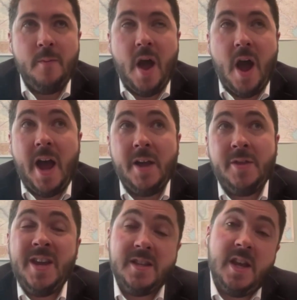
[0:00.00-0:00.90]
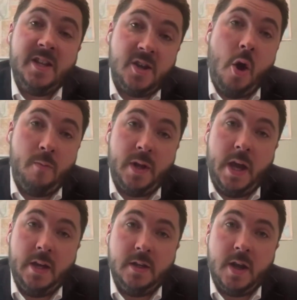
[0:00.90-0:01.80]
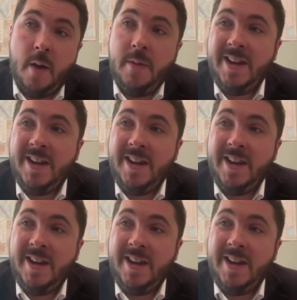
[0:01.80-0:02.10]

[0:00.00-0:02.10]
I think it's complicated.